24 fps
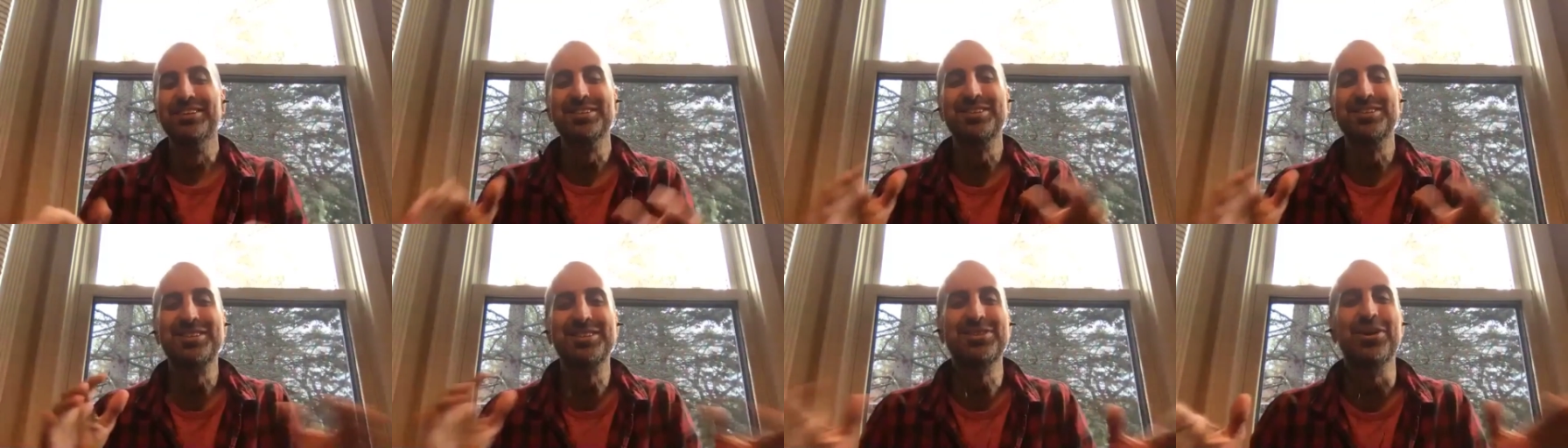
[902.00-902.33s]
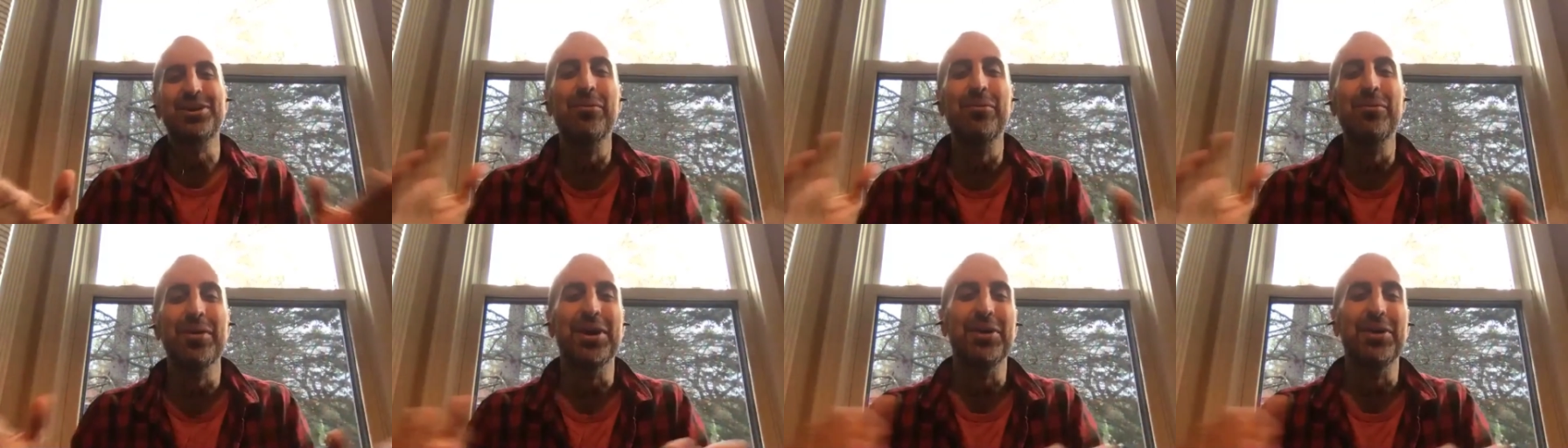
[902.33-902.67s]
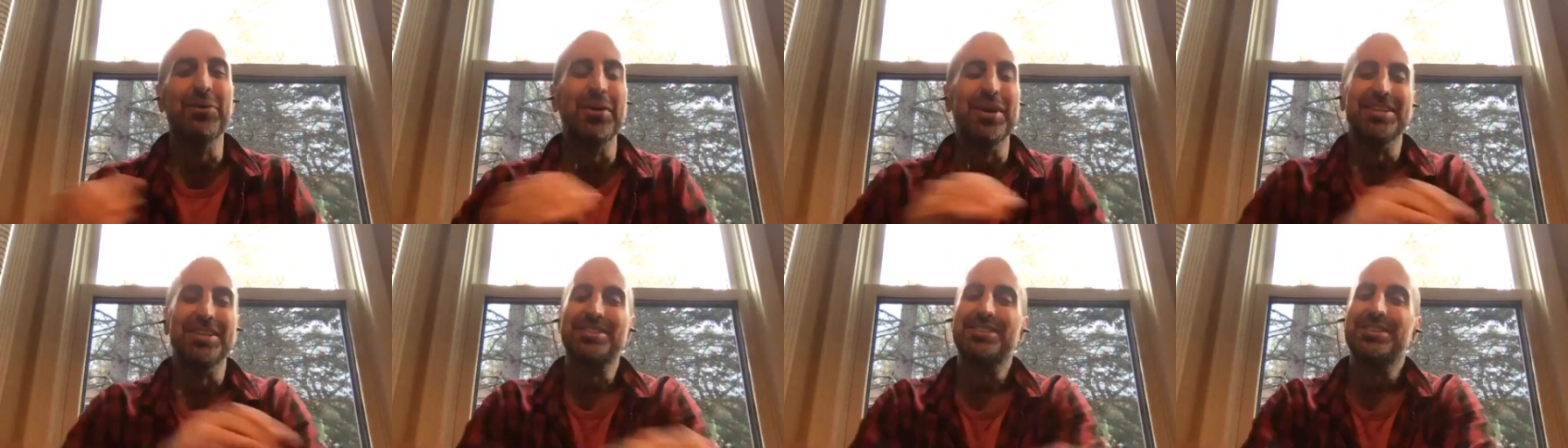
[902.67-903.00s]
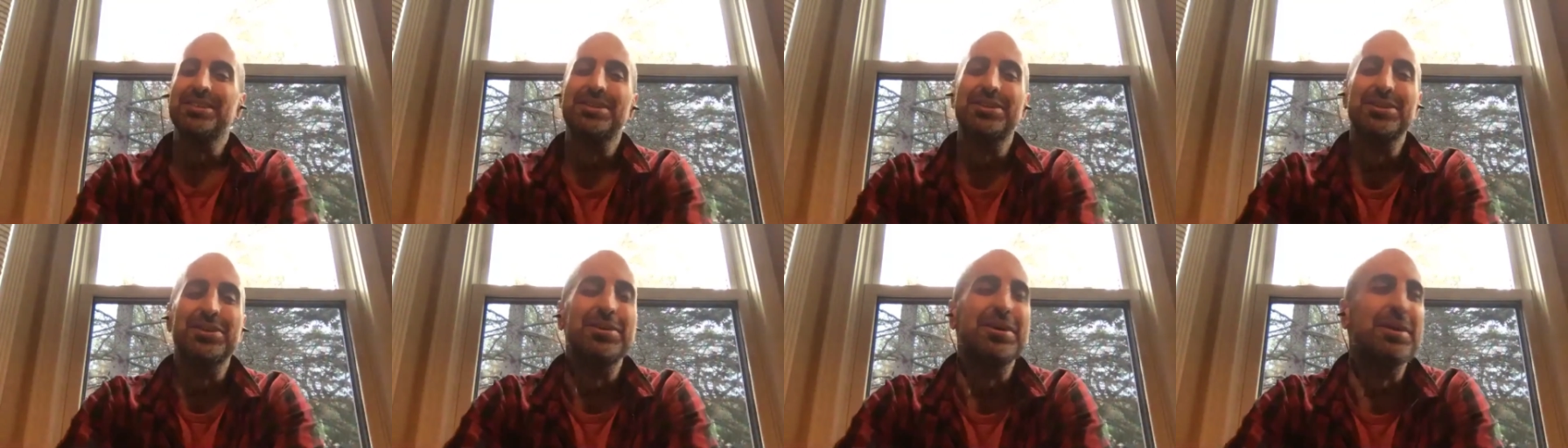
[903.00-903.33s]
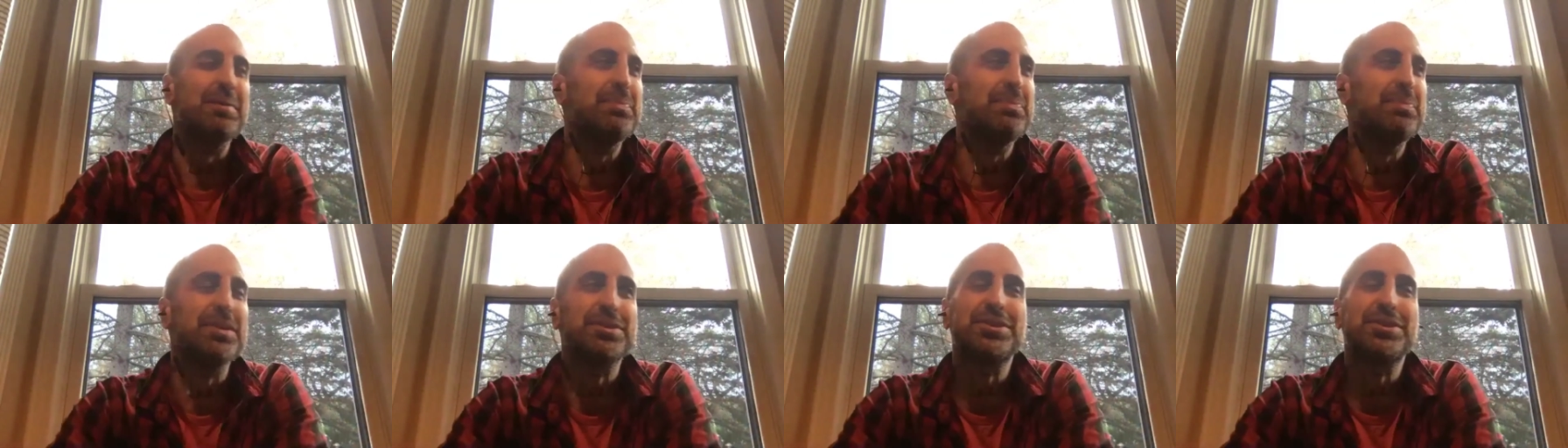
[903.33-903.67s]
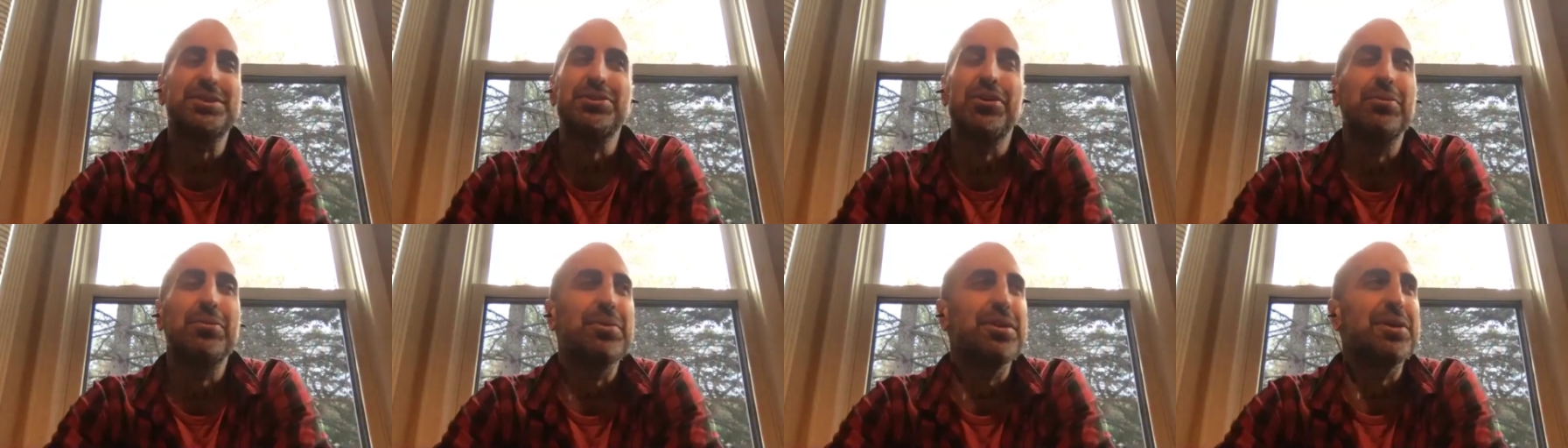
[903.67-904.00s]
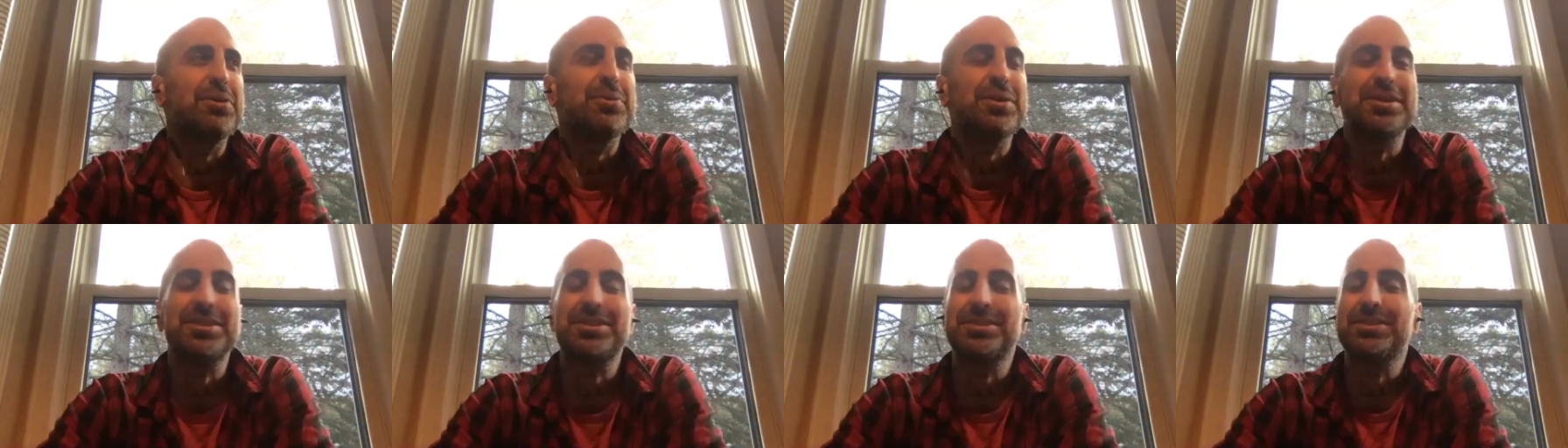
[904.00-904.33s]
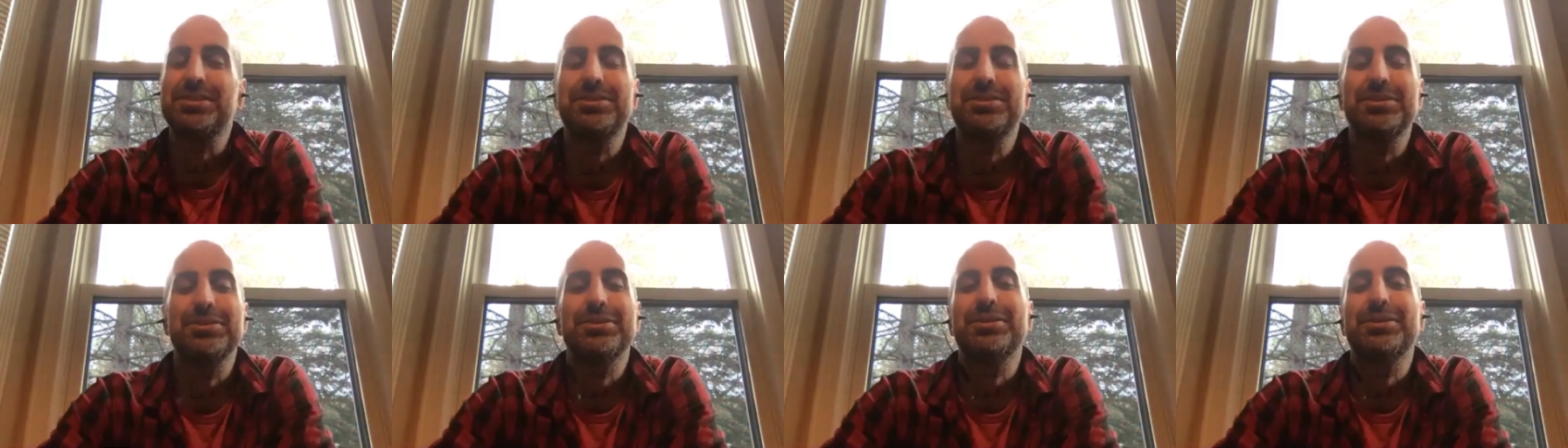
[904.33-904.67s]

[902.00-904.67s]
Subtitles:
so many ways to do it. There's so many ways to do it.